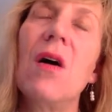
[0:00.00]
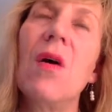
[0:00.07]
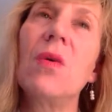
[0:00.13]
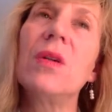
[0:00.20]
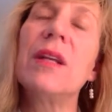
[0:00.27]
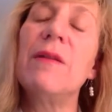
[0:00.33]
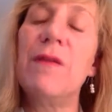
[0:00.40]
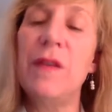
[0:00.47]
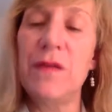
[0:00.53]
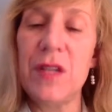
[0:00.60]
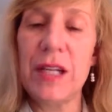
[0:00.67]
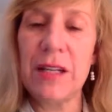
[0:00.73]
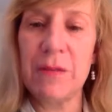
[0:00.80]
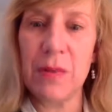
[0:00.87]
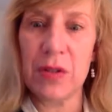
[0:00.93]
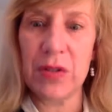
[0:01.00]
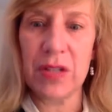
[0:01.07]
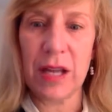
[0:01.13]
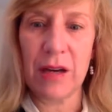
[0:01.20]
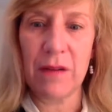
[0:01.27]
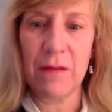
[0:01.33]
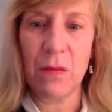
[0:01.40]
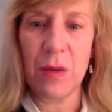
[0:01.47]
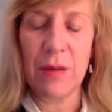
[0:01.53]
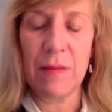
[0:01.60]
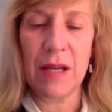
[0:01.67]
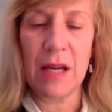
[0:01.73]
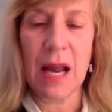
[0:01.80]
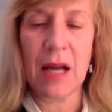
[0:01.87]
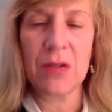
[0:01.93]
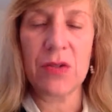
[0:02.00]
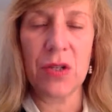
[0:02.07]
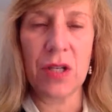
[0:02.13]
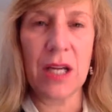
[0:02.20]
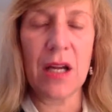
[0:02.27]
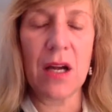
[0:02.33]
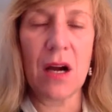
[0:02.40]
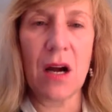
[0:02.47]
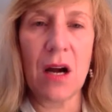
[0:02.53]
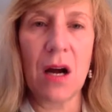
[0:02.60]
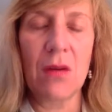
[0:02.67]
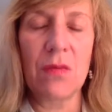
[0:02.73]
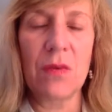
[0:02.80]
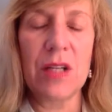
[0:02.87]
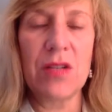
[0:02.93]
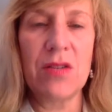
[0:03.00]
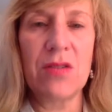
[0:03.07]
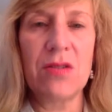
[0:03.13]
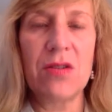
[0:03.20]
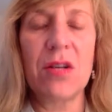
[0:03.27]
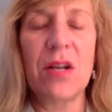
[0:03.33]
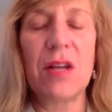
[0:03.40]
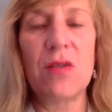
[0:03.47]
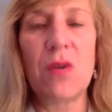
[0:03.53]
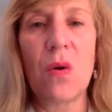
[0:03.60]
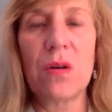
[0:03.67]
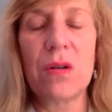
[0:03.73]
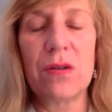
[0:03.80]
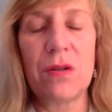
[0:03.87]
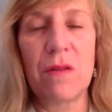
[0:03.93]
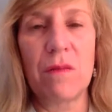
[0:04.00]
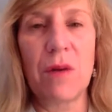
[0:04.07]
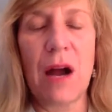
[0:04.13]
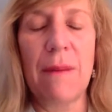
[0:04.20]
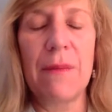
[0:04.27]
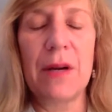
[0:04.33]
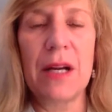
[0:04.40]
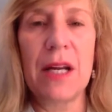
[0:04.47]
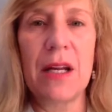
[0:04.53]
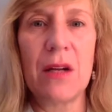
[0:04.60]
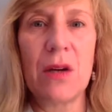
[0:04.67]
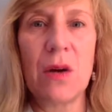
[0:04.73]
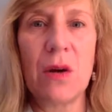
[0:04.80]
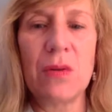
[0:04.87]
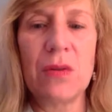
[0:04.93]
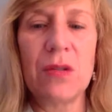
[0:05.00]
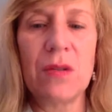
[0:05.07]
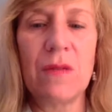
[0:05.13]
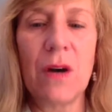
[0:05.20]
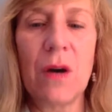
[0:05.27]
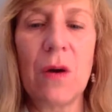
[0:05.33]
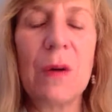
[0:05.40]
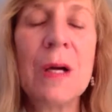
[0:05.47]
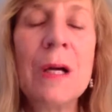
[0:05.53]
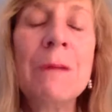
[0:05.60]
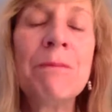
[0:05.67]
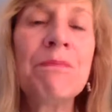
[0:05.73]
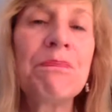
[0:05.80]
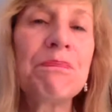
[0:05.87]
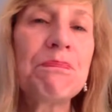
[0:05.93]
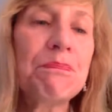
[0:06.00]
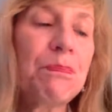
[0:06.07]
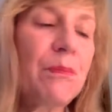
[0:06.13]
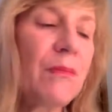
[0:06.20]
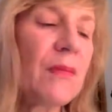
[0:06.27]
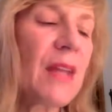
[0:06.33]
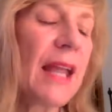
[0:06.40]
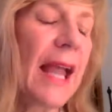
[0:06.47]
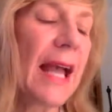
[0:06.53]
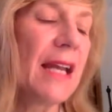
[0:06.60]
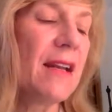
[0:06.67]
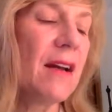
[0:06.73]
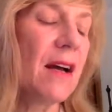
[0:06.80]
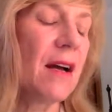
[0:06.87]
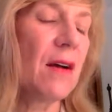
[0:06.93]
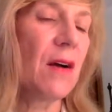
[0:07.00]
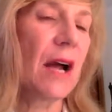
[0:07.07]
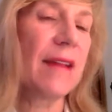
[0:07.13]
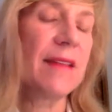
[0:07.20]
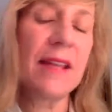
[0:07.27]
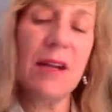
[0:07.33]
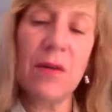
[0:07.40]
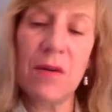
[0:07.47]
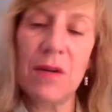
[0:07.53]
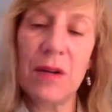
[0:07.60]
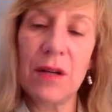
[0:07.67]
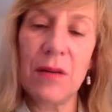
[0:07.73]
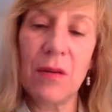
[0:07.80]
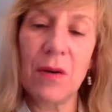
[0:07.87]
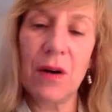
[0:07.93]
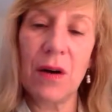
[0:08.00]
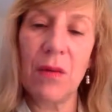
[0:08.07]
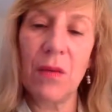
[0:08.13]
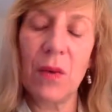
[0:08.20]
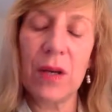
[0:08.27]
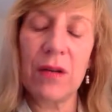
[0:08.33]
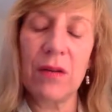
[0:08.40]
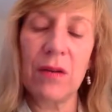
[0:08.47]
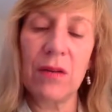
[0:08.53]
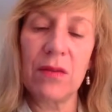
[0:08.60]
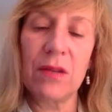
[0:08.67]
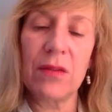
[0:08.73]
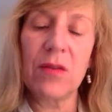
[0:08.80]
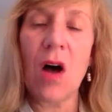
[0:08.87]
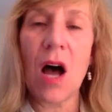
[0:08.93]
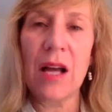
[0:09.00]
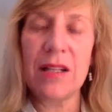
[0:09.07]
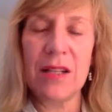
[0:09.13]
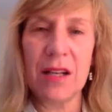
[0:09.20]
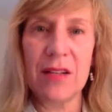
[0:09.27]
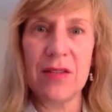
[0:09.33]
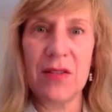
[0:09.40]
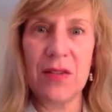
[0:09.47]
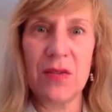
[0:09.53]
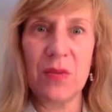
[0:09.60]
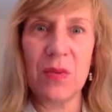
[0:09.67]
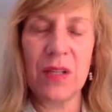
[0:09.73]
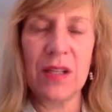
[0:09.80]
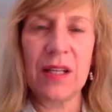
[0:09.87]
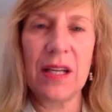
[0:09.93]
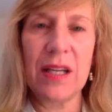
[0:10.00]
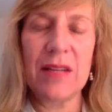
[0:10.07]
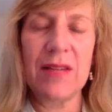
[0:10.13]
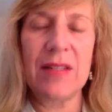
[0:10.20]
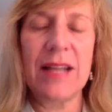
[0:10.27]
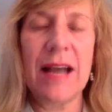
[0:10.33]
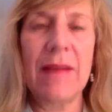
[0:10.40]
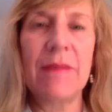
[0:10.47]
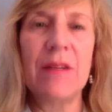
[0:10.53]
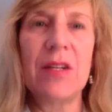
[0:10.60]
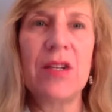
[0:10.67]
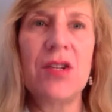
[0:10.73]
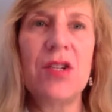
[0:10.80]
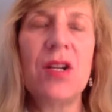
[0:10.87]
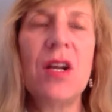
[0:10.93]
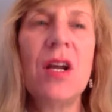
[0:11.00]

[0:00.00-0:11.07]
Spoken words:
only 15% of women actually are registered as owners of property in Kosovo. And I think what the law does is really establish